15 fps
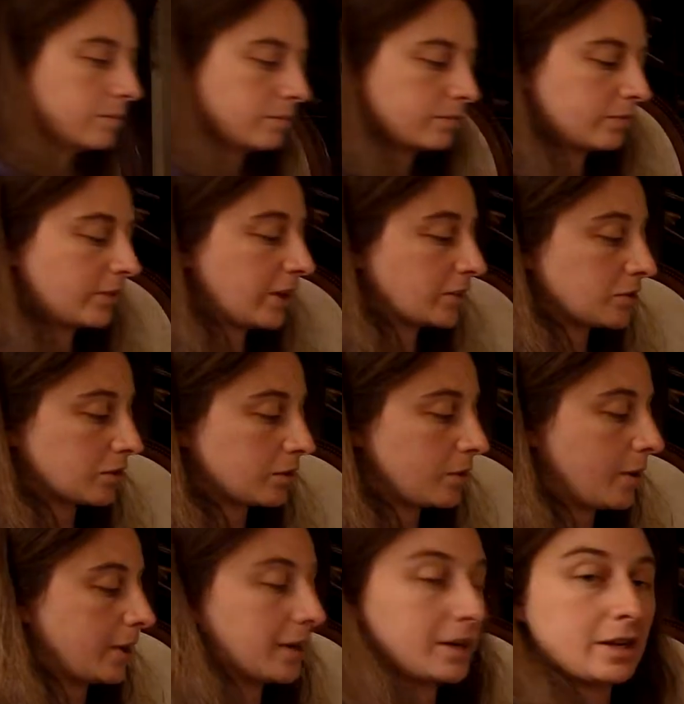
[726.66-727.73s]
vector
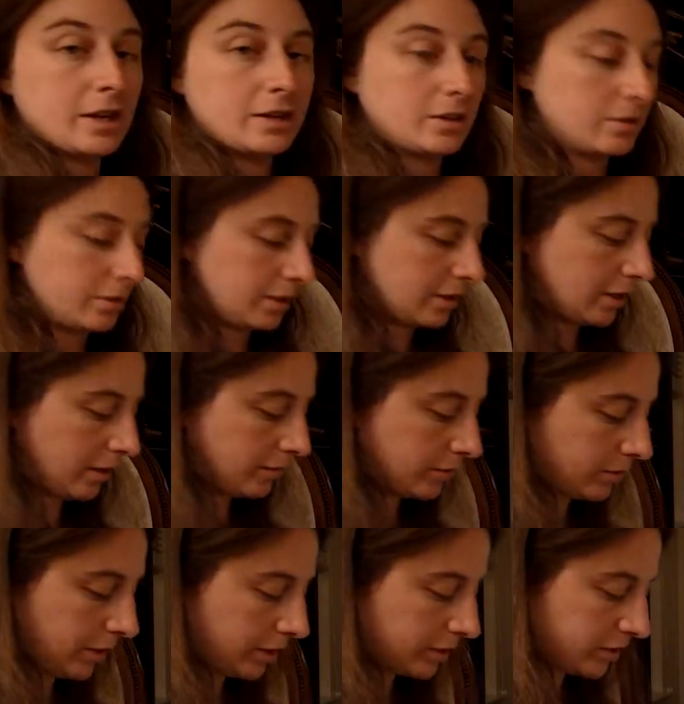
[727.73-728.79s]
quantity, and you need to have
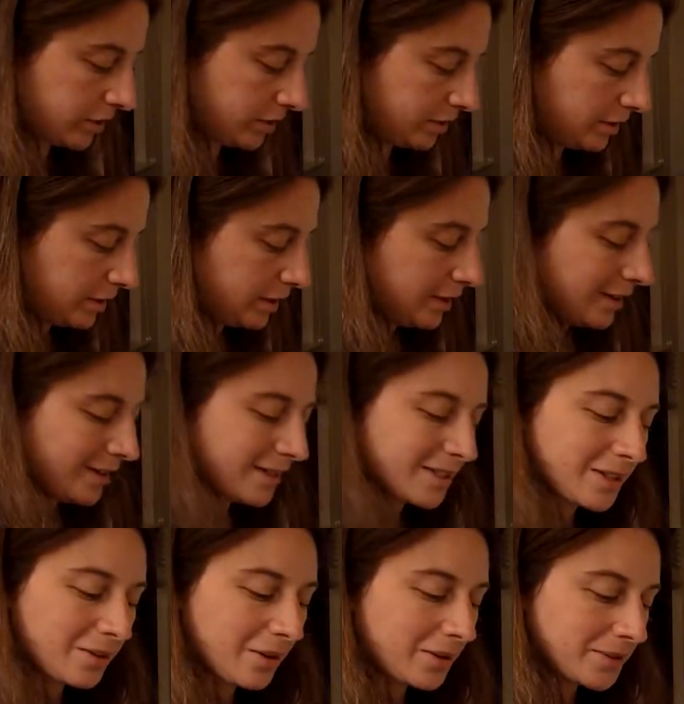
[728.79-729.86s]
direction.
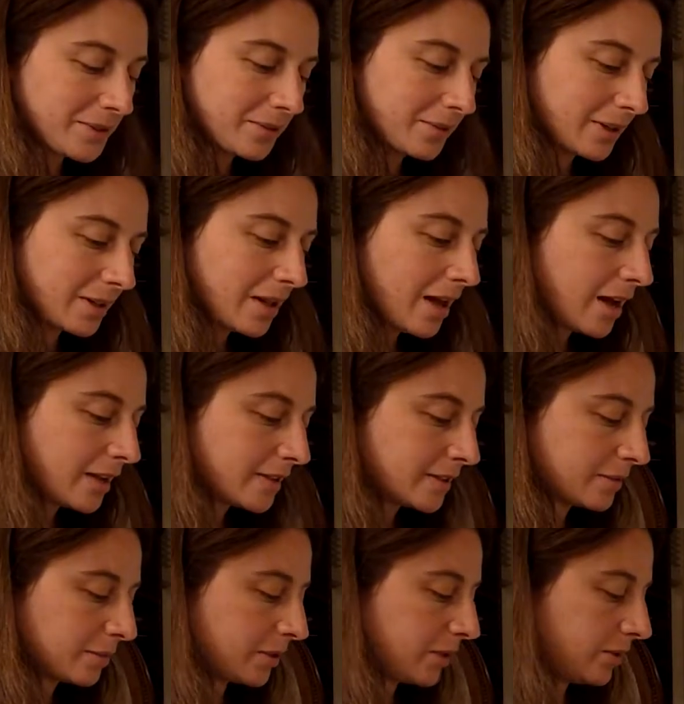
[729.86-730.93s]
So I'll see you in
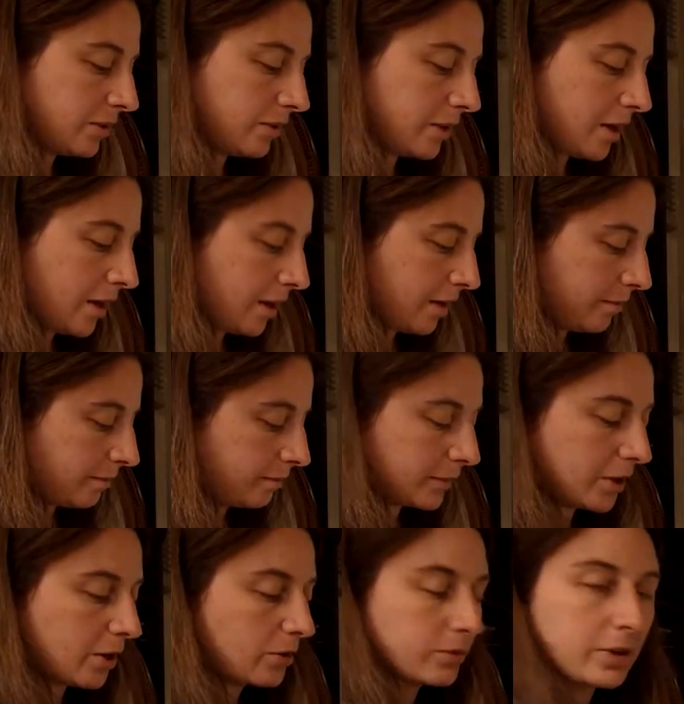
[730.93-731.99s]
class. We'll
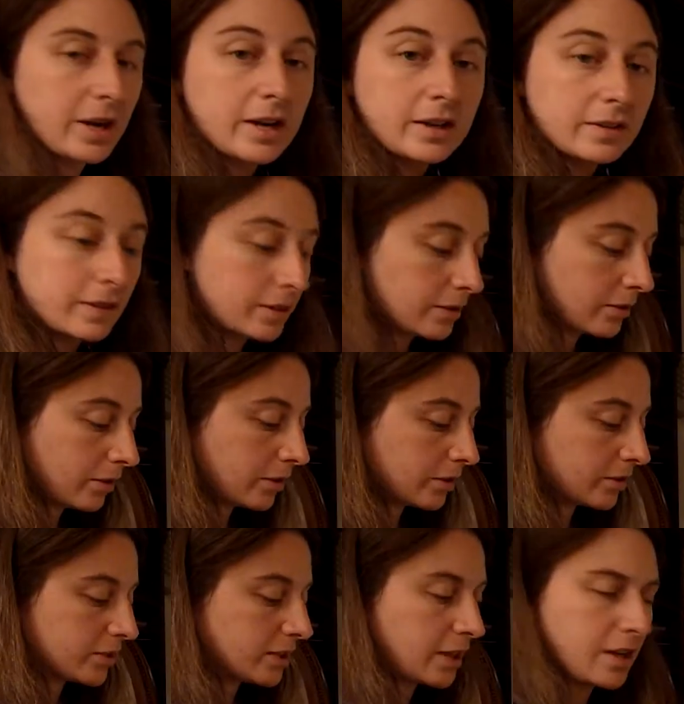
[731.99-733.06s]
go over anything you don't
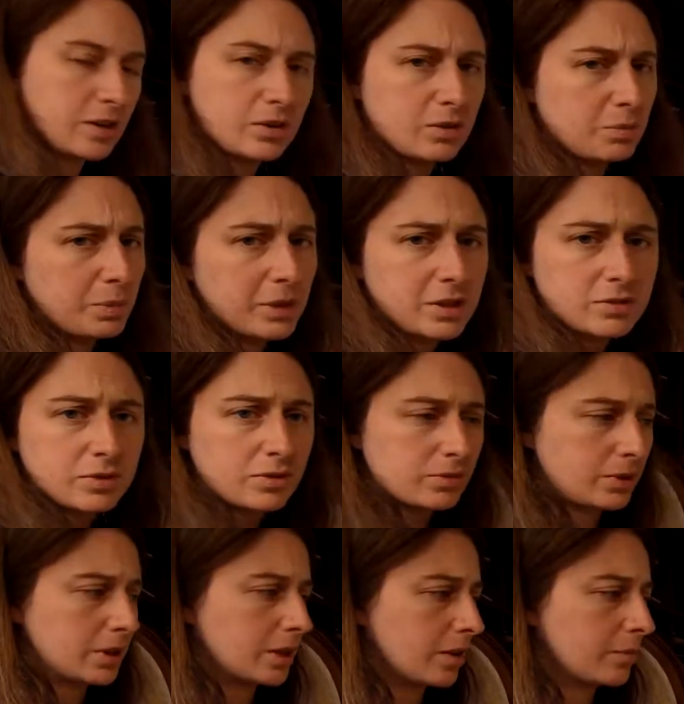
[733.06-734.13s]
understand, or please feel
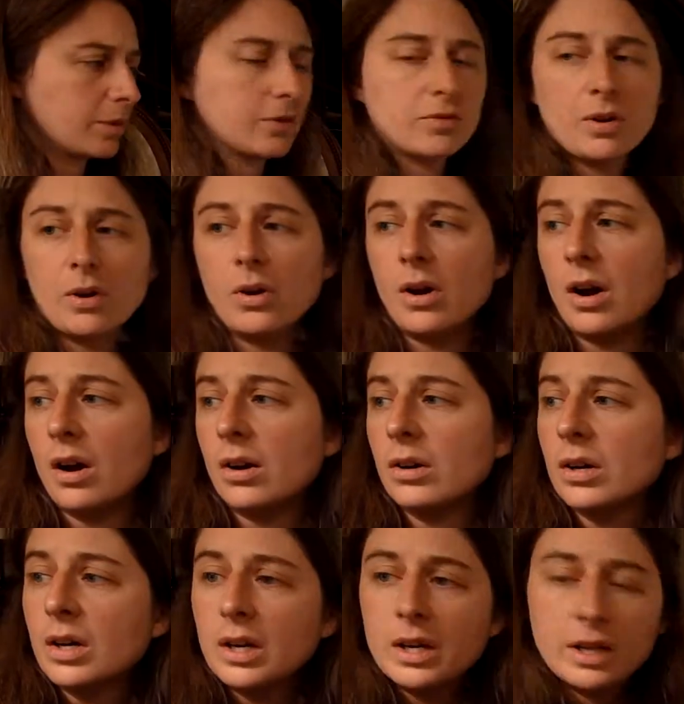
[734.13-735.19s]
free to give me a phone call
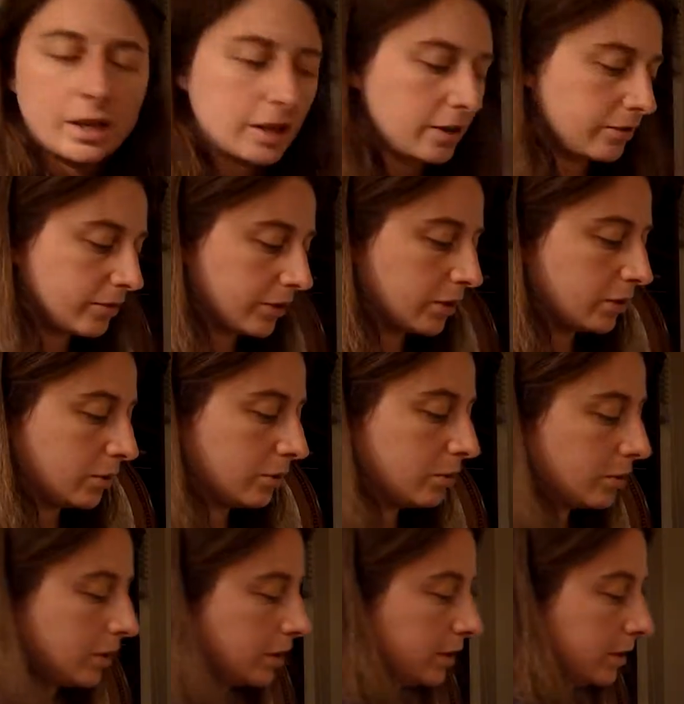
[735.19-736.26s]
if you
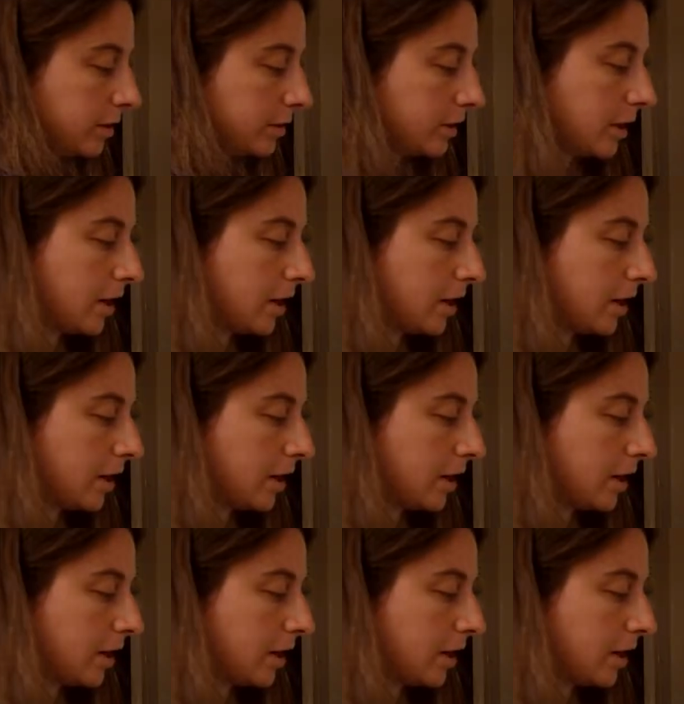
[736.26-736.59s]
are